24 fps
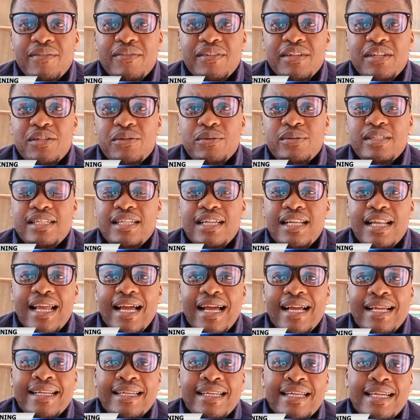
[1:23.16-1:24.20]
Revenue
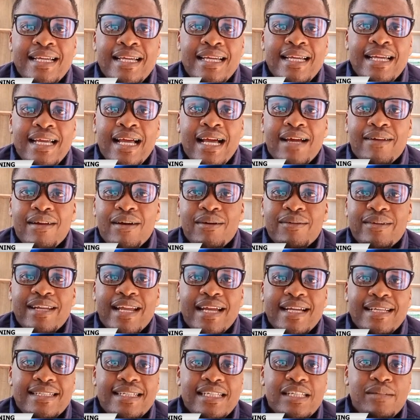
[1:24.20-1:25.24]
declined
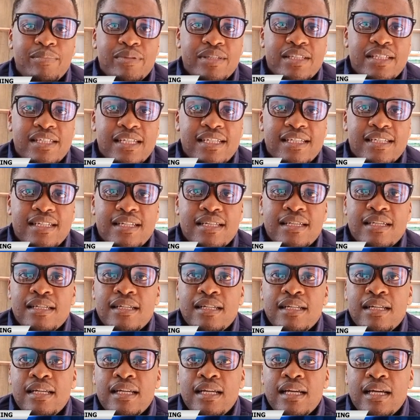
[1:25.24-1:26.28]
around
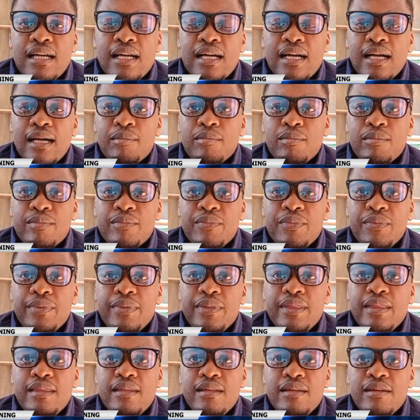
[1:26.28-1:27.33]
19%.
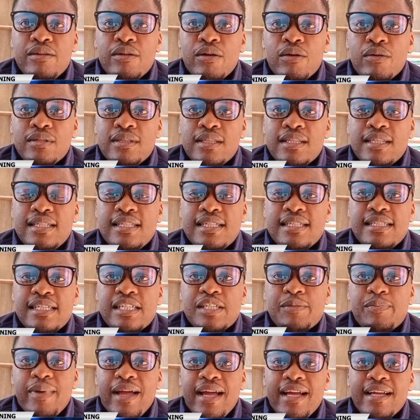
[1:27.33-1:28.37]
You know, this is
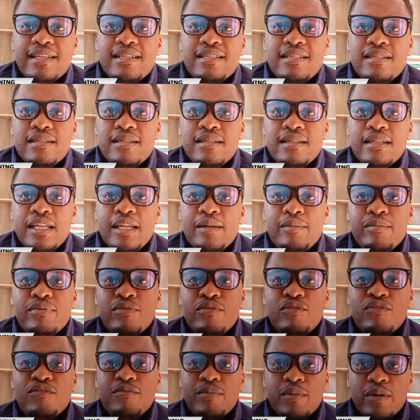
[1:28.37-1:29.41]
despite
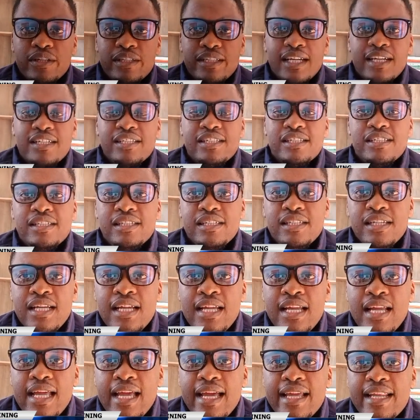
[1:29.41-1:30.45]
improved production
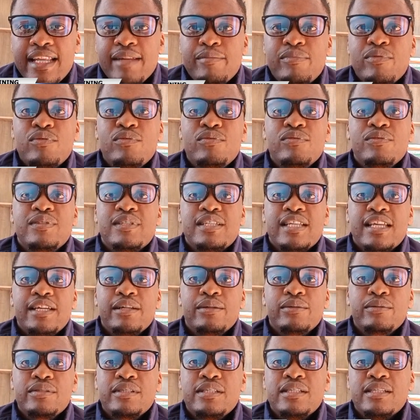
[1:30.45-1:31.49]
and improved
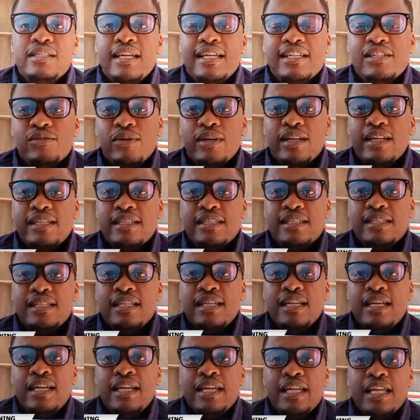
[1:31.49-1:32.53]
sales, as well as
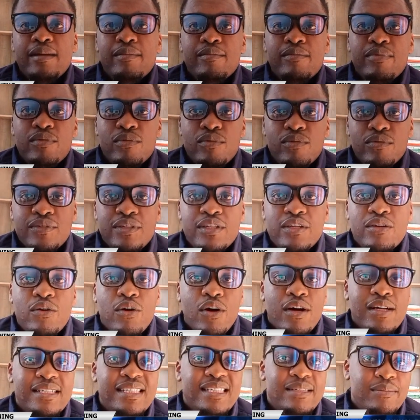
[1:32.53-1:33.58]
improved
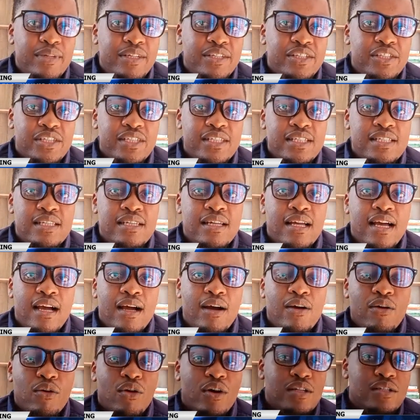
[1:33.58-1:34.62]
cost measures
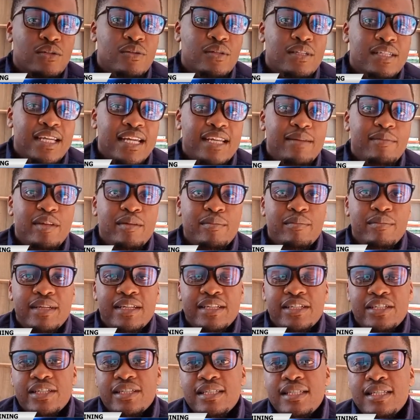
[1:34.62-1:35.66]
or cost containment
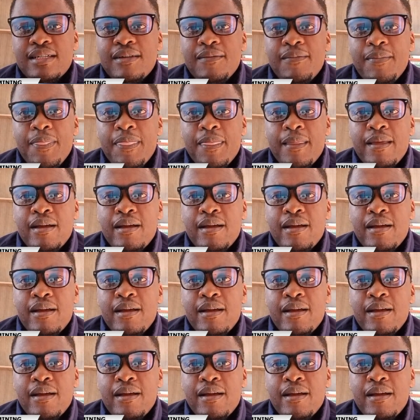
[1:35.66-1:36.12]
measures.